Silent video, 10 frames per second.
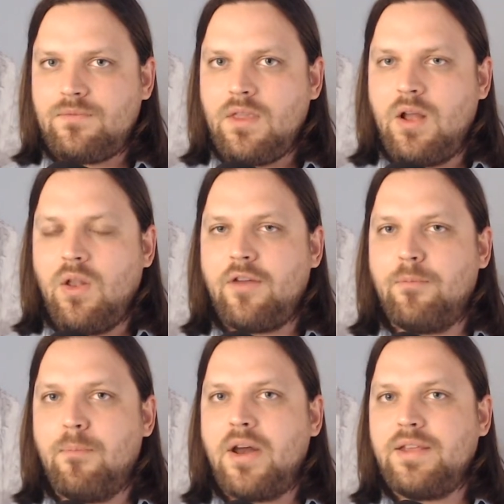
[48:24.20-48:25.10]

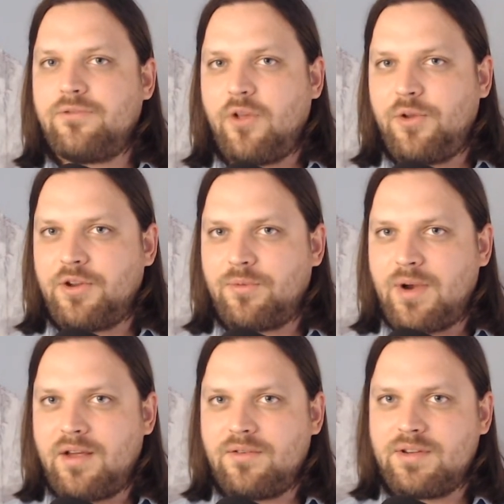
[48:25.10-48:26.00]
money floating
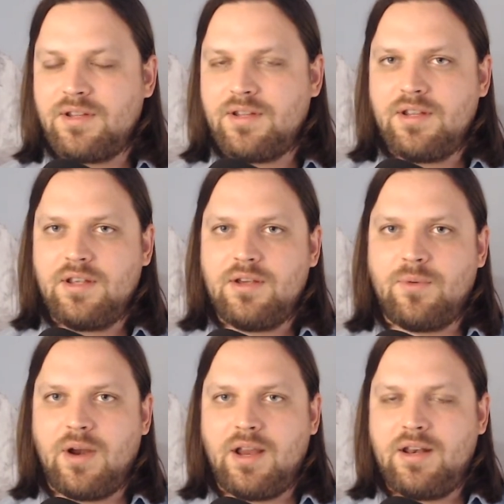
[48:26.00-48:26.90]
around,
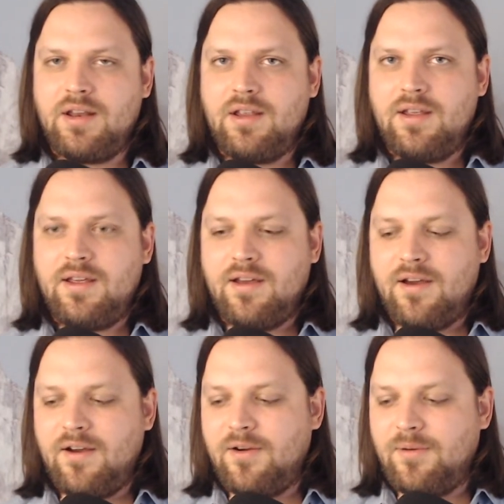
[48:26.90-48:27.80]
right?
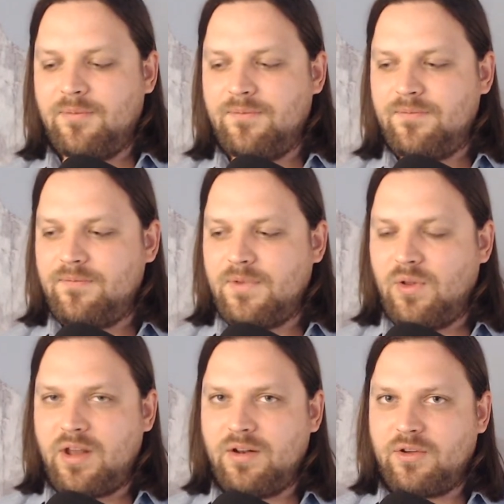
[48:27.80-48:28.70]
A
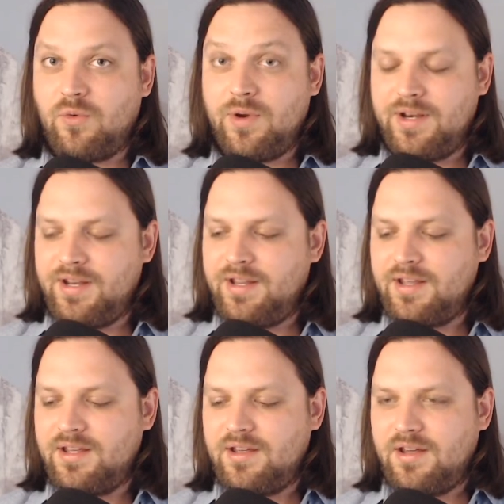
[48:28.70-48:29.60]
lot of liquidity
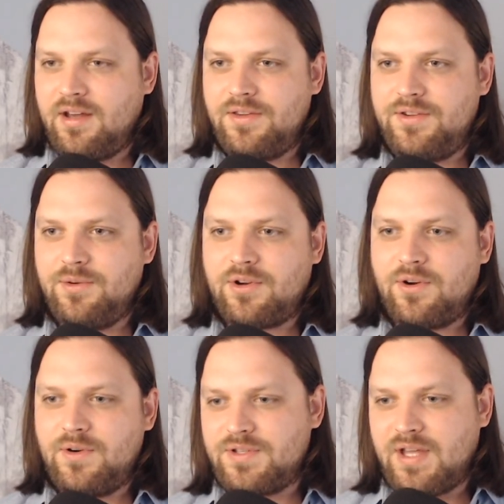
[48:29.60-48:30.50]
to
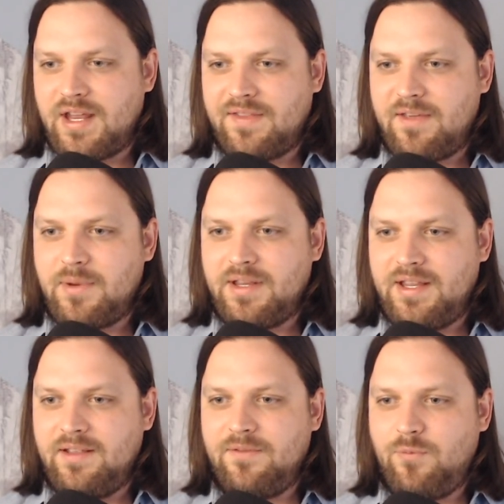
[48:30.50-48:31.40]
encourage that. And
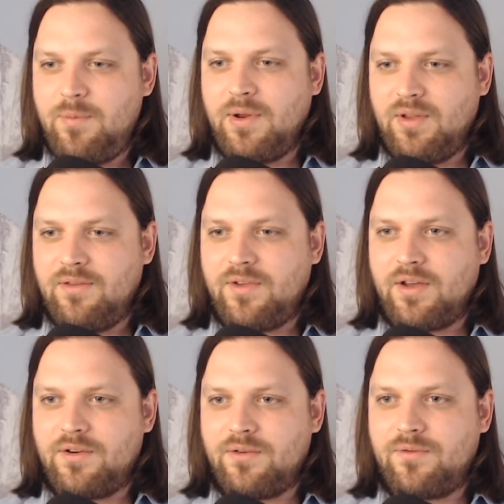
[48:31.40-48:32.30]
we've been living
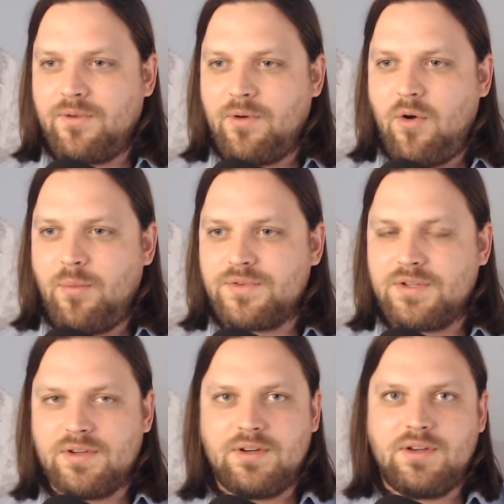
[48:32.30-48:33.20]
under almost
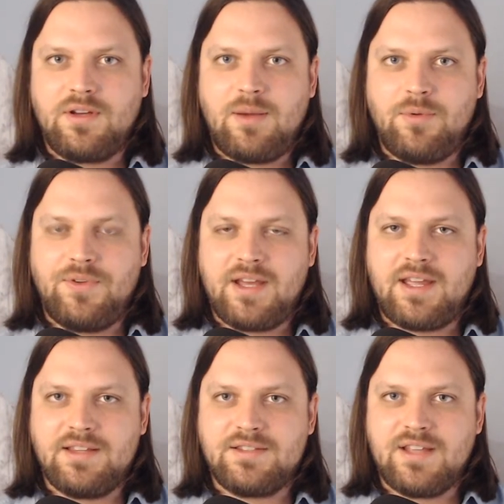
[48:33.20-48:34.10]
a couple
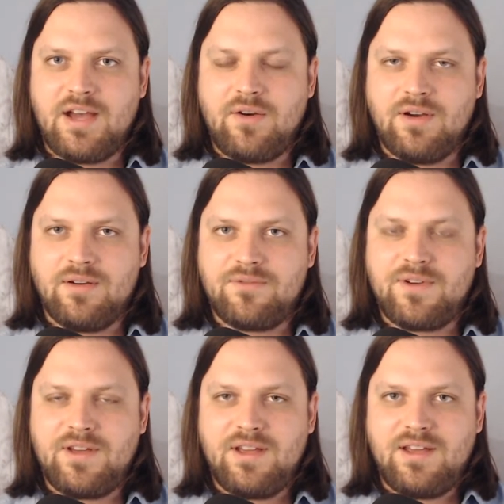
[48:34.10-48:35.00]
decades now
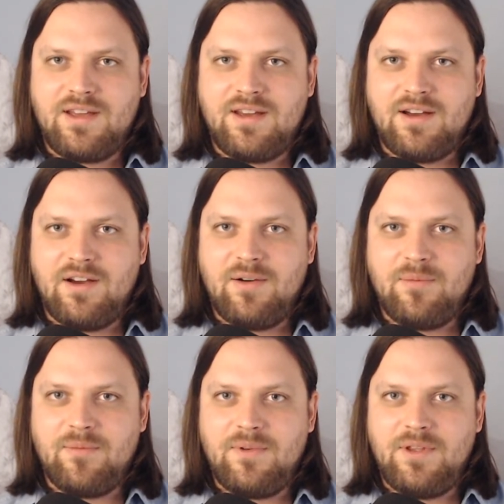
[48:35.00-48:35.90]
of,
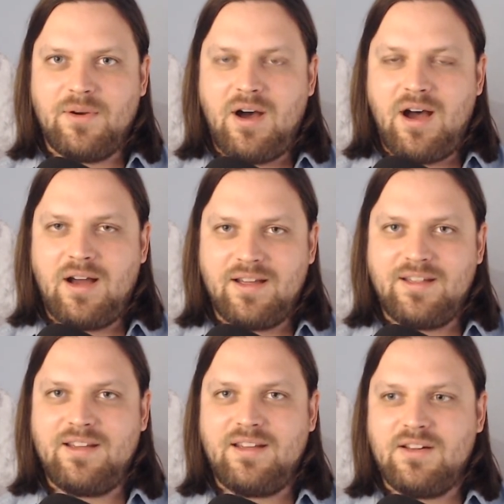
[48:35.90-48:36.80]

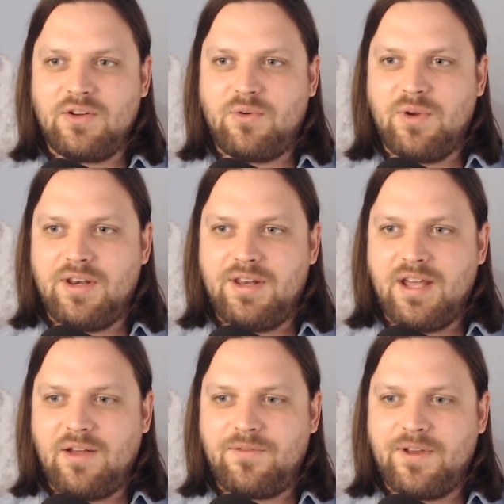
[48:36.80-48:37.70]
high
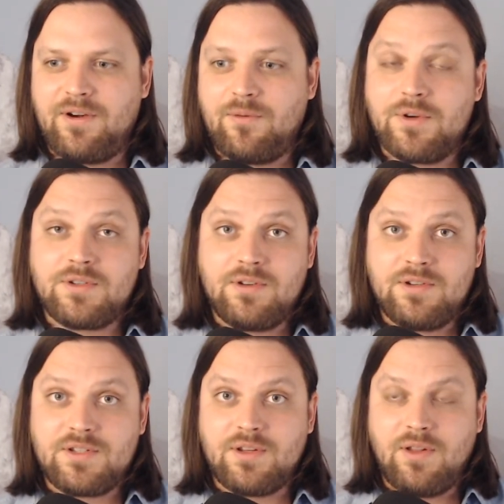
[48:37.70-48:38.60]
liquidity out there, which
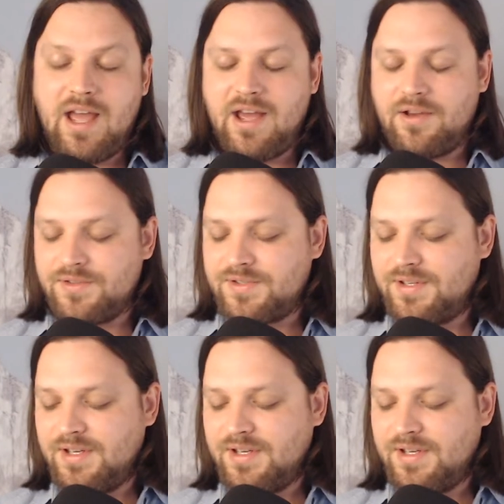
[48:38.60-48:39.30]
just allows